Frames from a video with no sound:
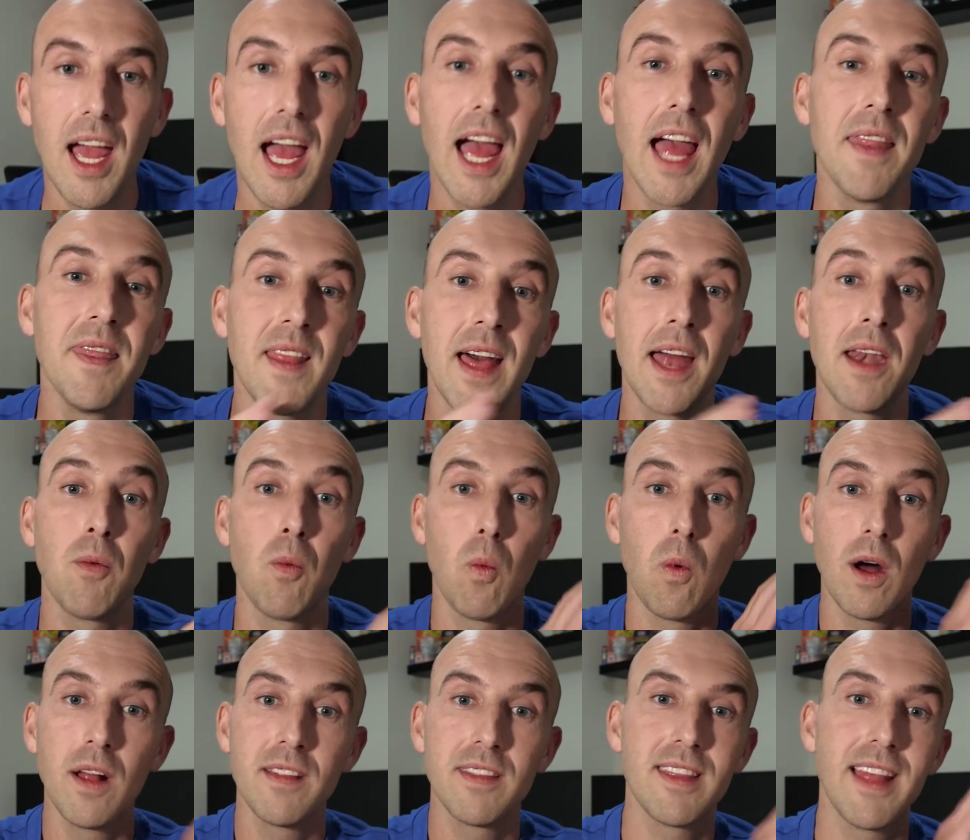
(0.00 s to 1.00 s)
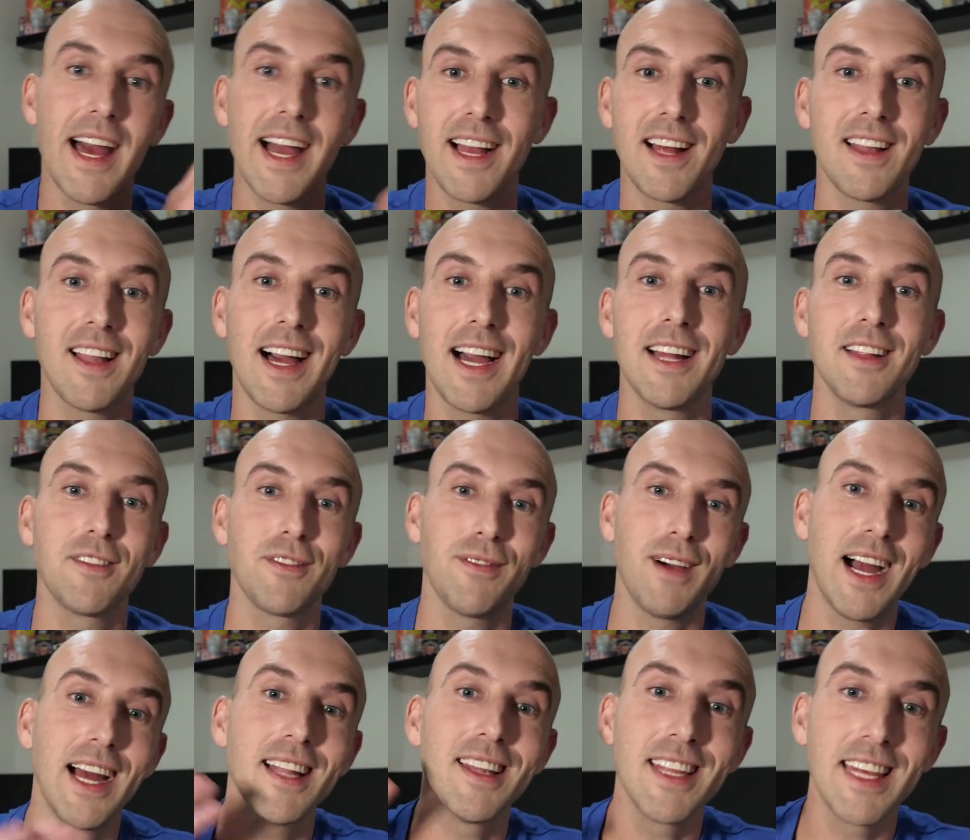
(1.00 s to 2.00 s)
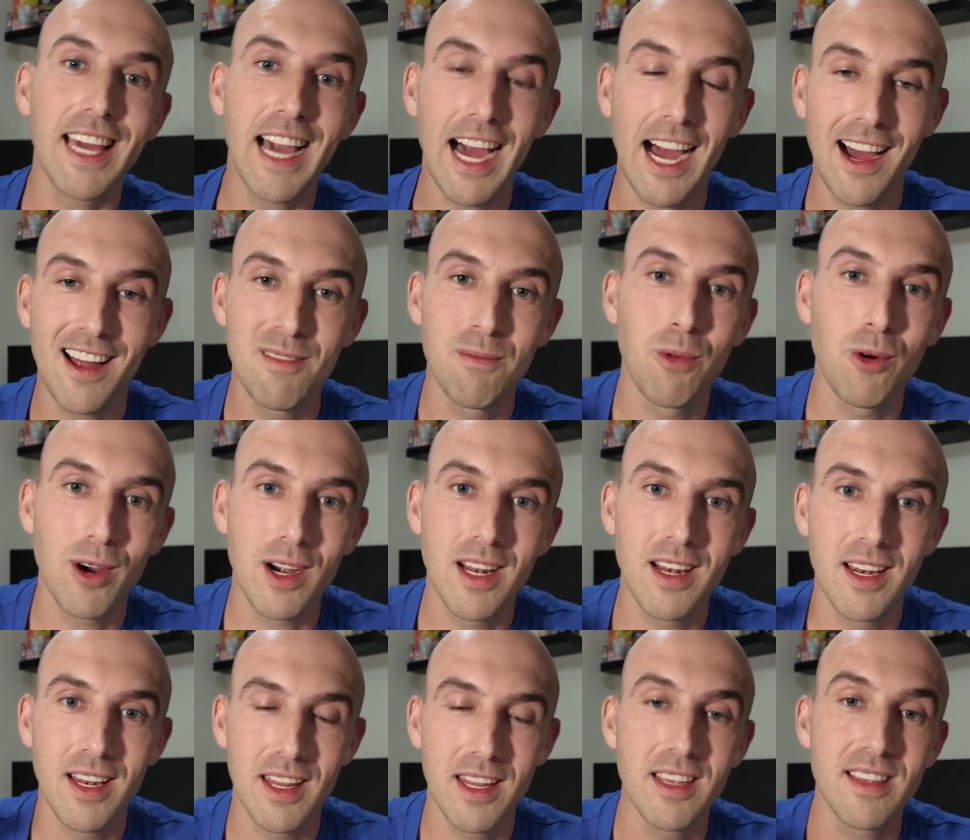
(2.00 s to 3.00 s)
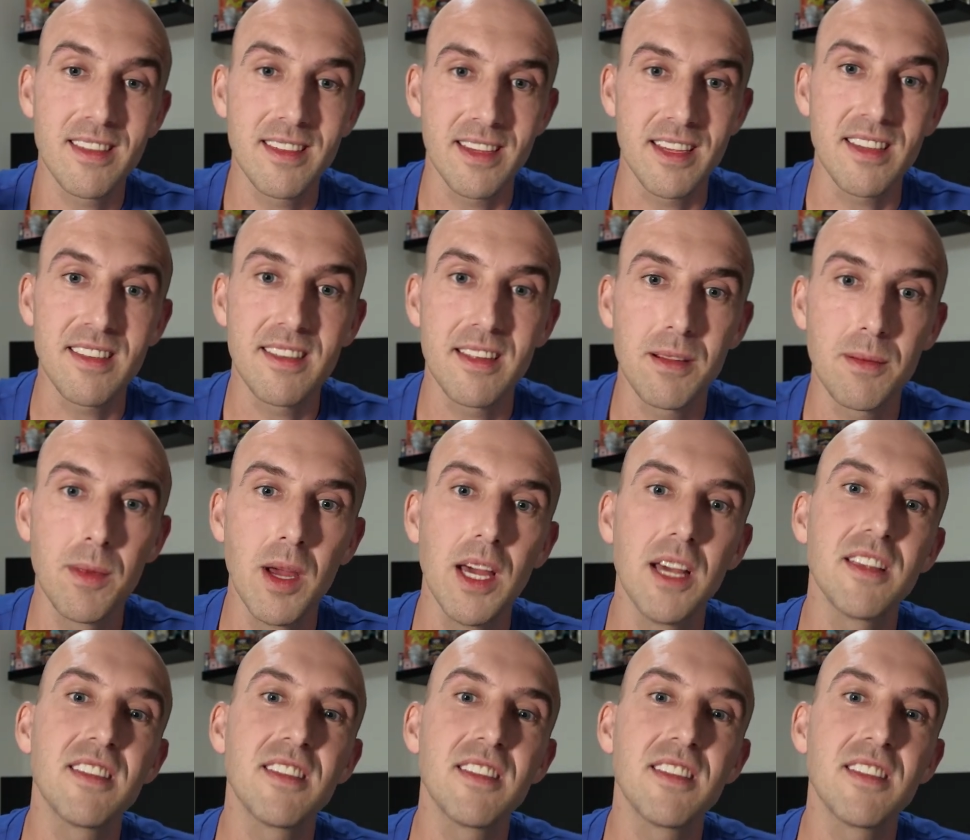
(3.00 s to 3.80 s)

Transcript: And then once that client's finally onboarded into the system,